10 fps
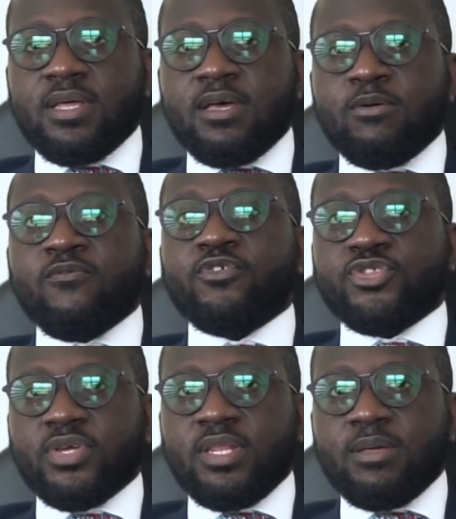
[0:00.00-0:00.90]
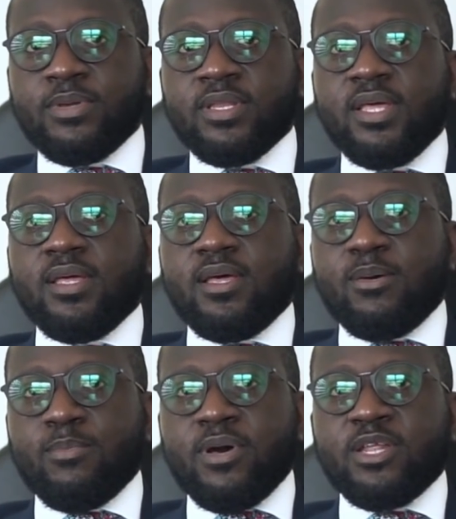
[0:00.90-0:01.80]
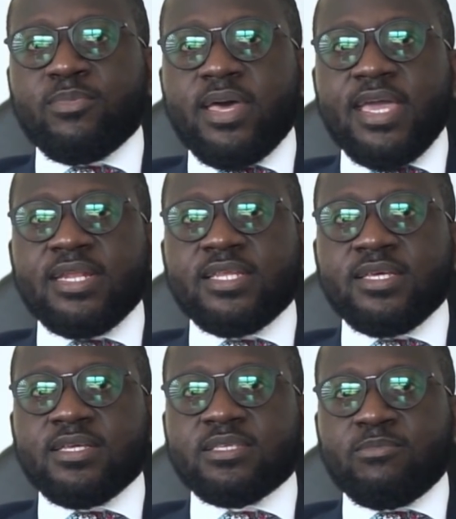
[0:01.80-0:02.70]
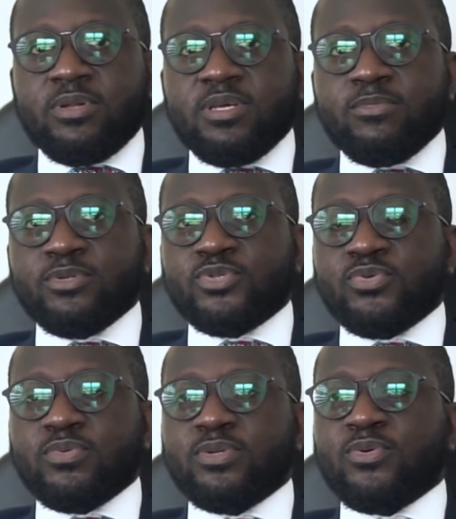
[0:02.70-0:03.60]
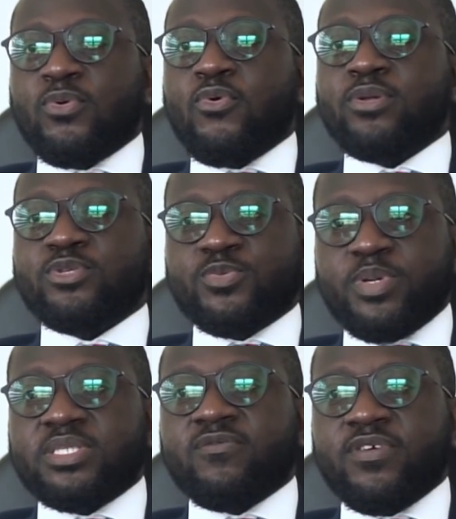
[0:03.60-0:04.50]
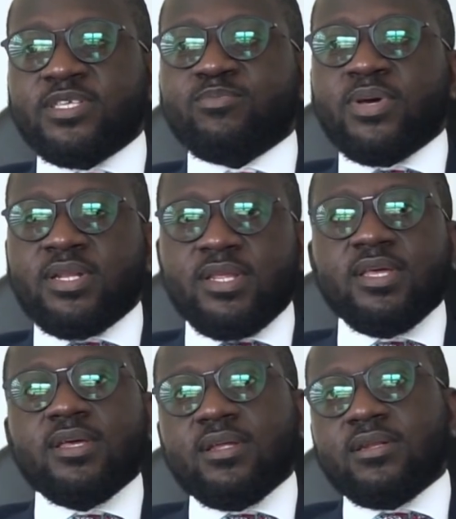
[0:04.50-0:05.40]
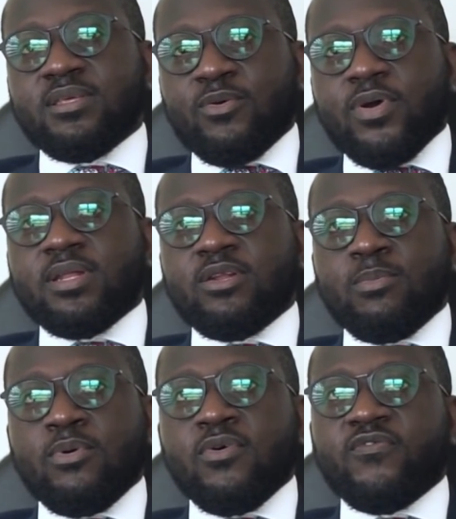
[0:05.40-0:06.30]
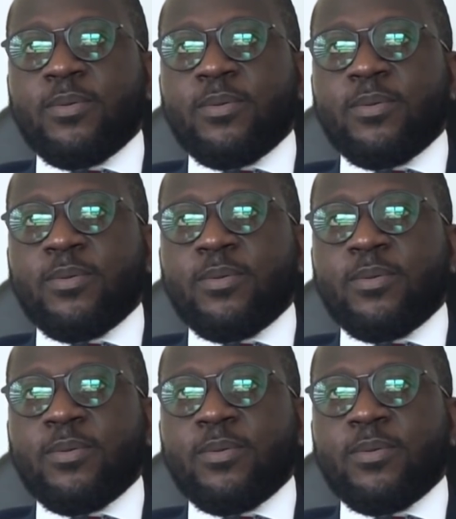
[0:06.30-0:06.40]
Unfortunately, bound by NDAs, I'm unable to go into specifics, but there are quite a number of.